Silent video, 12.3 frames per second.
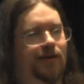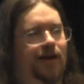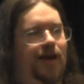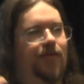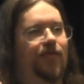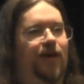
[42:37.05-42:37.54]

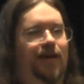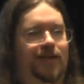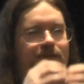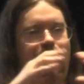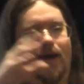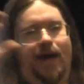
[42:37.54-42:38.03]
and then
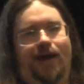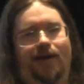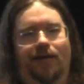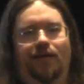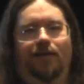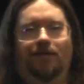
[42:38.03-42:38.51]

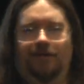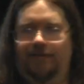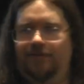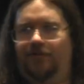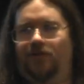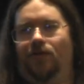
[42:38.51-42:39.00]
expand
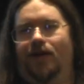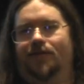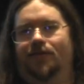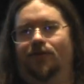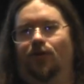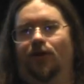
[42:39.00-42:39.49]
to the
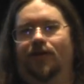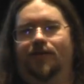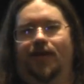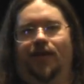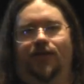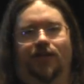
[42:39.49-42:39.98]
rest of the
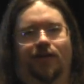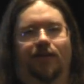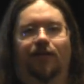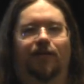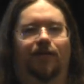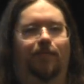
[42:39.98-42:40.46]
organization,